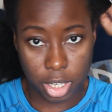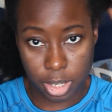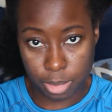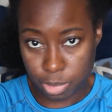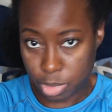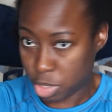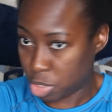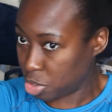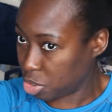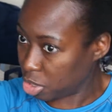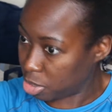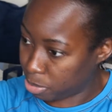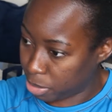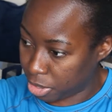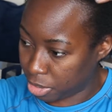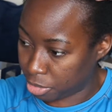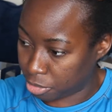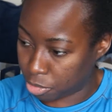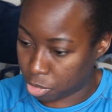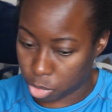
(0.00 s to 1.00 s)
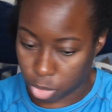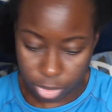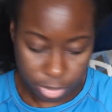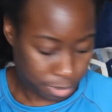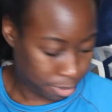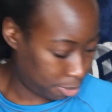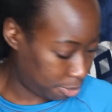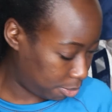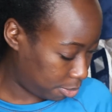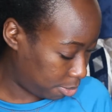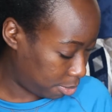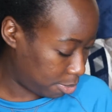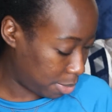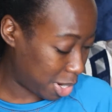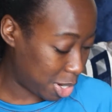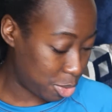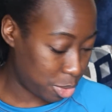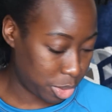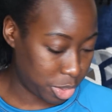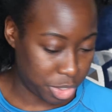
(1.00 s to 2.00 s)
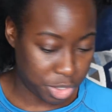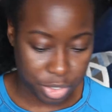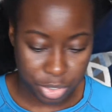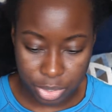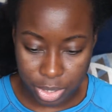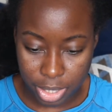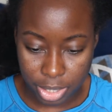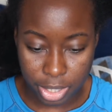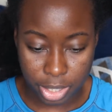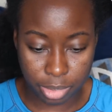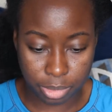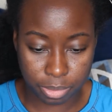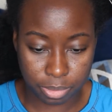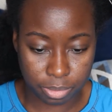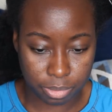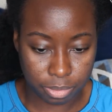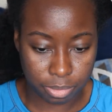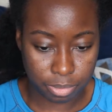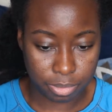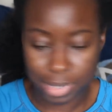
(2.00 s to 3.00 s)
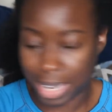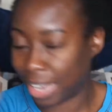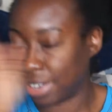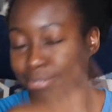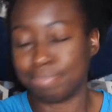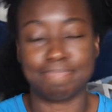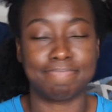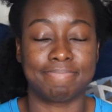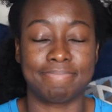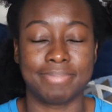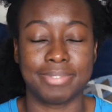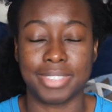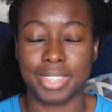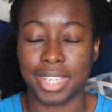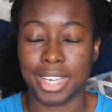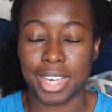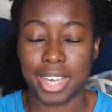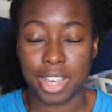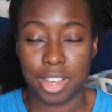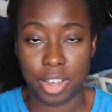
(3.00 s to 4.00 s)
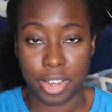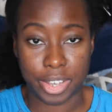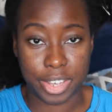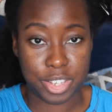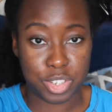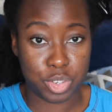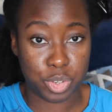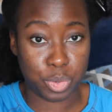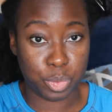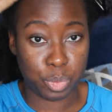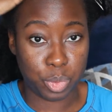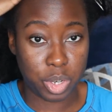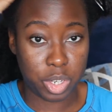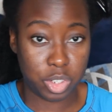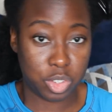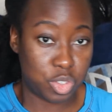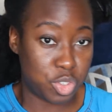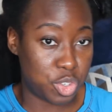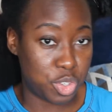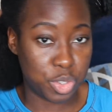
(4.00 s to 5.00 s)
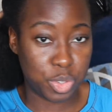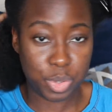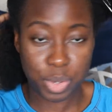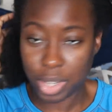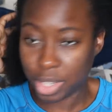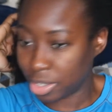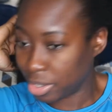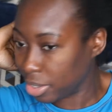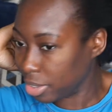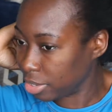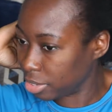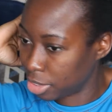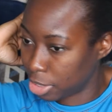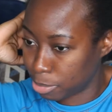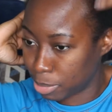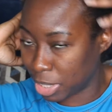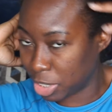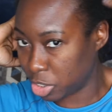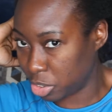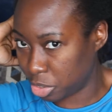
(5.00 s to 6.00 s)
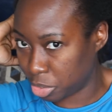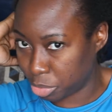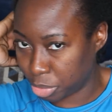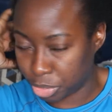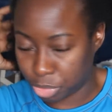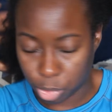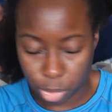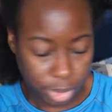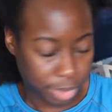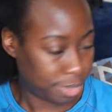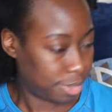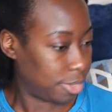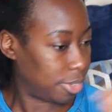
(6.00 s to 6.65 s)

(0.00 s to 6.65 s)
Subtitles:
This is going to be in 4. Might as well just do that now. Nah. Okay, so 1, 2, and then imagine 3, 4.